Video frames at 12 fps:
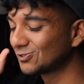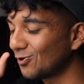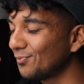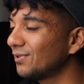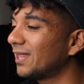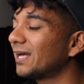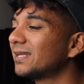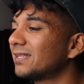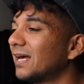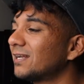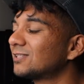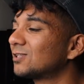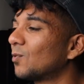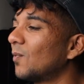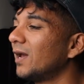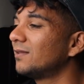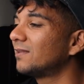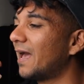so, that is a
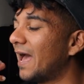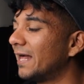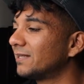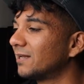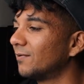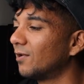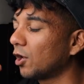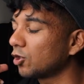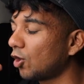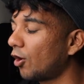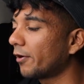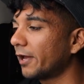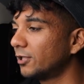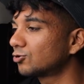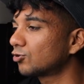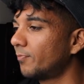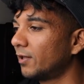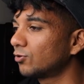way to end a long
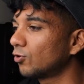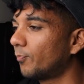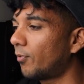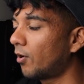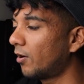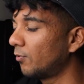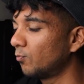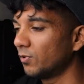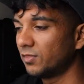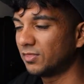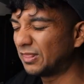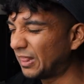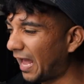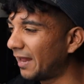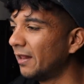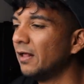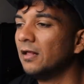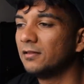instrumental part with that,